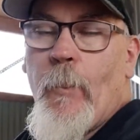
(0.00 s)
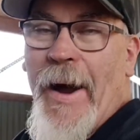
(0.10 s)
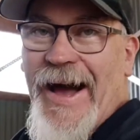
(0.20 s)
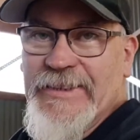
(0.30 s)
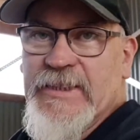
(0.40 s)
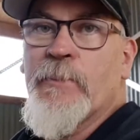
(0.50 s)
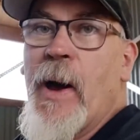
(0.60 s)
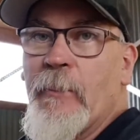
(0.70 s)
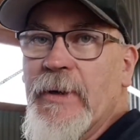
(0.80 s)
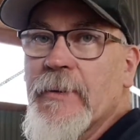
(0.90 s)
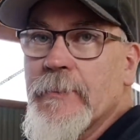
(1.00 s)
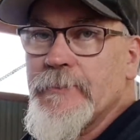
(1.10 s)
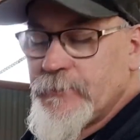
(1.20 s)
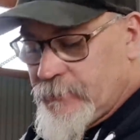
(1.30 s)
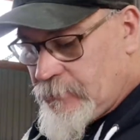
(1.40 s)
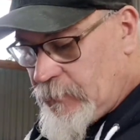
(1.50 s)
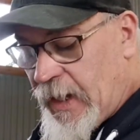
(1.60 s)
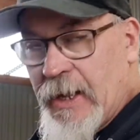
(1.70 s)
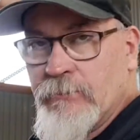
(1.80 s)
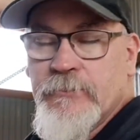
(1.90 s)
parts department
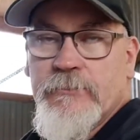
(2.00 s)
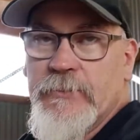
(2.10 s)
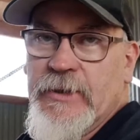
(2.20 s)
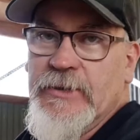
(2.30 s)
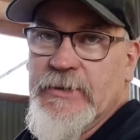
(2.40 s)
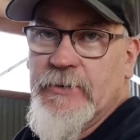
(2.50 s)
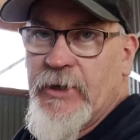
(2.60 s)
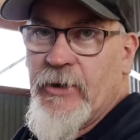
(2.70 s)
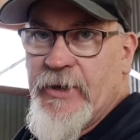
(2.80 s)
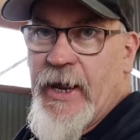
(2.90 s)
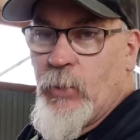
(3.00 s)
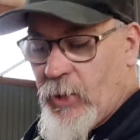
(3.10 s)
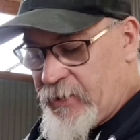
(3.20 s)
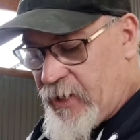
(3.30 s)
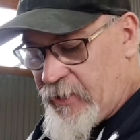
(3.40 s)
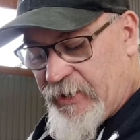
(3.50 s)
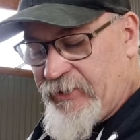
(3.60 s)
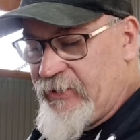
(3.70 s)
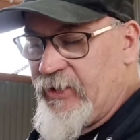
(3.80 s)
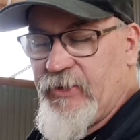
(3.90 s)
um, because I know Dad worked there and he
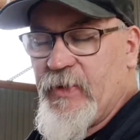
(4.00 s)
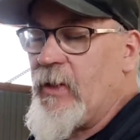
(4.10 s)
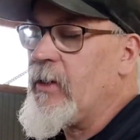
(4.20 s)
said this.